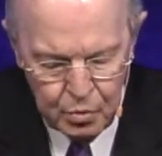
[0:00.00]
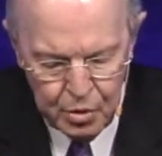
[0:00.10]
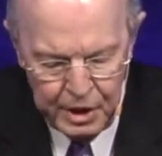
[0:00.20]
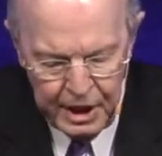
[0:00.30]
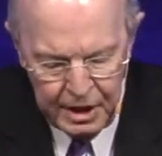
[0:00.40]

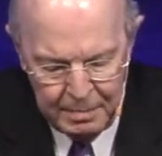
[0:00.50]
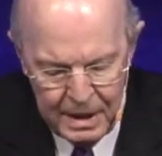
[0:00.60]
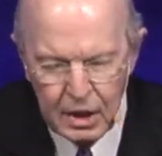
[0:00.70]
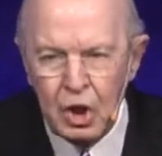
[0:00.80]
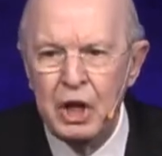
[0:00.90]
Create in
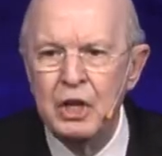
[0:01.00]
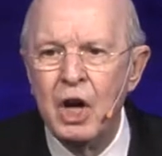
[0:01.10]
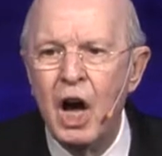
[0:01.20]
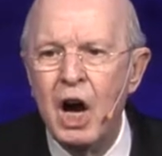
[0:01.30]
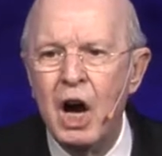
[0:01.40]
me a clean
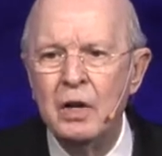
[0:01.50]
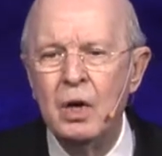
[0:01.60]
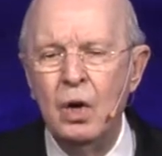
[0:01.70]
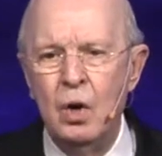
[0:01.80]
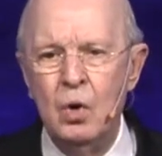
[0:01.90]
heart,
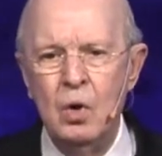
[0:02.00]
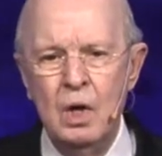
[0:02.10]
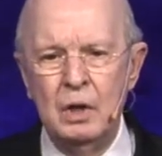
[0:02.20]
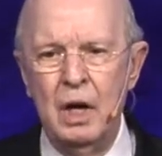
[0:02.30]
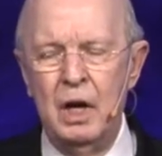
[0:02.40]
oh
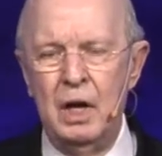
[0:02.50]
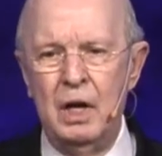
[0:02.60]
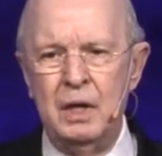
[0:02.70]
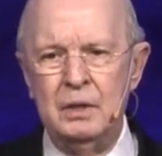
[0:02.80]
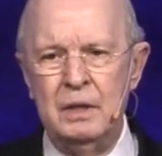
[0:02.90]

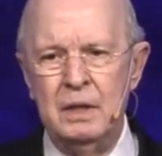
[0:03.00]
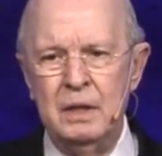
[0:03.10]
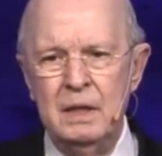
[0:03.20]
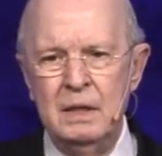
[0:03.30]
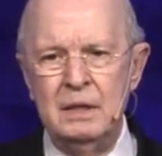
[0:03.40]
God.
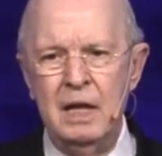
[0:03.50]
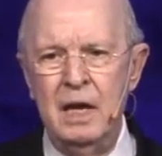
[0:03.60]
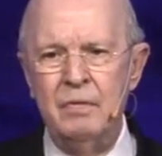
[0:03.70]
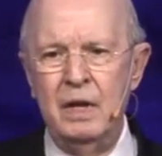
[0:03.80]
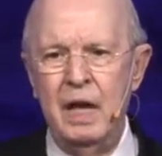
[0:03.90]

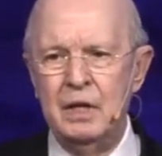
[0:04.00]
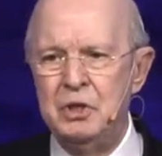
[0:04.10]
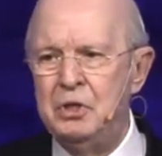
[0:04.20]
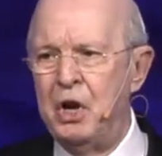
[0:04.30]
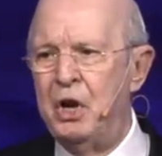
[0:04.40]
David had
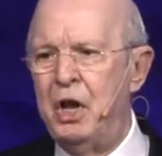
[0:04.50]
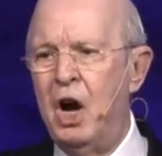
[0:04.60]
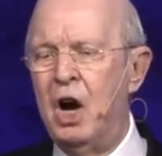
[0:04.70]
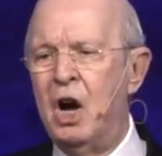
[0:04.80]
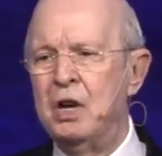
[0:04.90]
a dirty
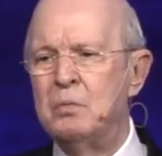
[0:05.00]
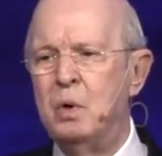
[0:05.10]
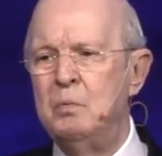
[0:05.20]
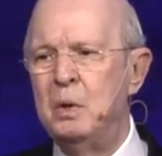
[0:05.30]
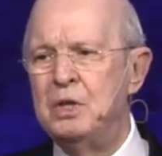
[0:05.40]
heart
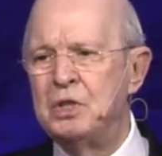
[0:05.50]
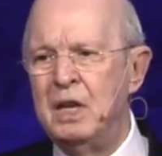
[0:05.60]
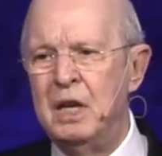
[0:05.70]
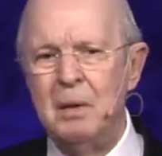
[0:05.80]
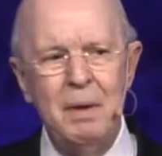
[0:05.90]
when we
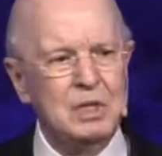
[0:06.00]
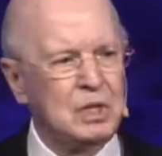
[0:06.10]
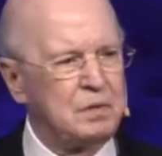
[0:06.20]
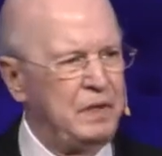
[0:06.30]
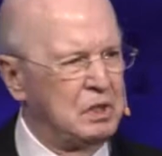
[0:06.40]
sin. It makes
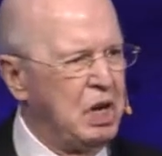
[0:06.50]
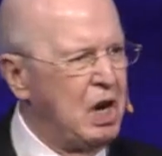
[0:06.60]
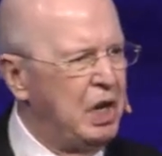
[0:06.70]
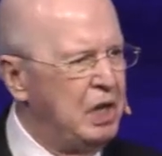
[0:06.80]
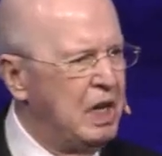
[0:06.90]
us feel
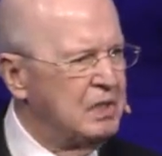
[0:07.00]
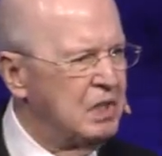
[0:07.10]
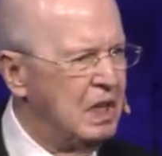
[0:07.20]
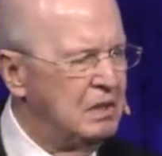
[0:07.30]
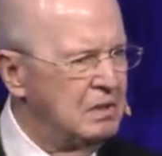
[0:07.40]
dirty,
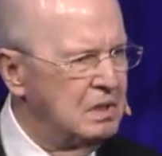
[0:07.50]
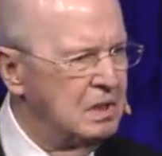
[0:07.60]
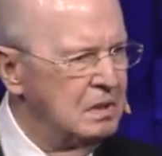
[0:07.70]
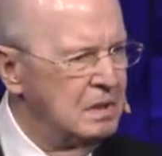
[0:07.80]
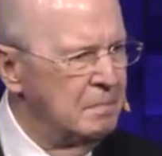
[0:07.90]
doesn't it?
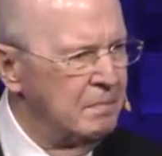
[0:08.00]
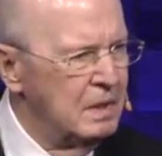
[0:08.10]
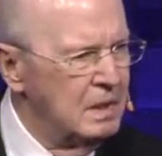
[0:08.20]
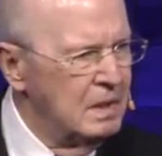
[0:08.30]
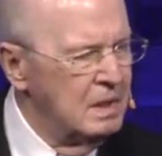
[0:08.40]

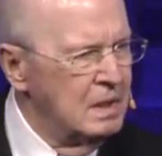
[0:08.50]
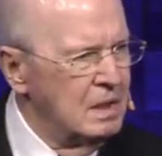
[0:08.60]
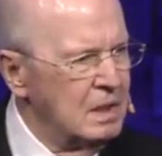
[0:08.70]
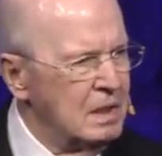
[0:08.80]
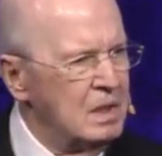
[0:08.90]

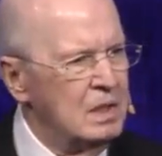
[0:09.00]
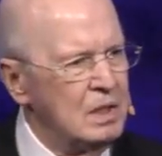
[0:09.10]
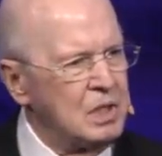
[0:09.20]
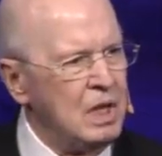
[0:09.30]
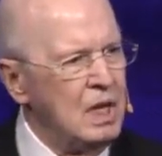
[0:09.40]
Uh,
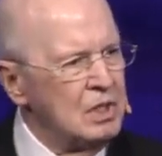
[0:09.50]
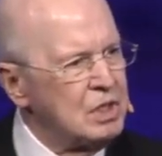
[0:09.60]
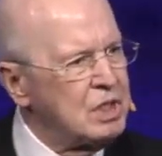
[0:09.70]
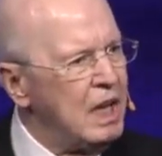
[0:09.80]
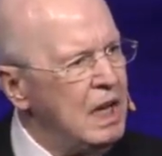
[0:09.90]
you see,
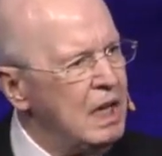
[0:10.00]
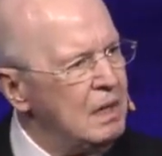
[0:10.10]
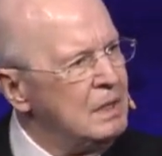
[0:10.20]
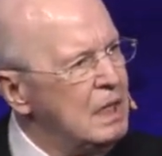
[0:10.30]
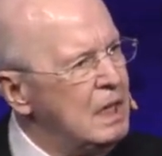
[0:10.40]

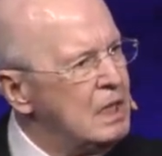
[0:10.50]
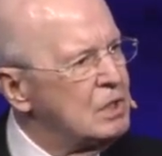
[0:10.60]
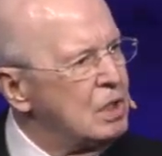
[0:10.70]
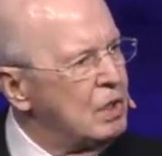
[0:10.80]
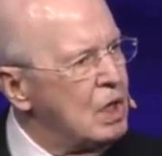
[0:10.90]
sin
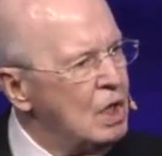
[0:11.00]
is to the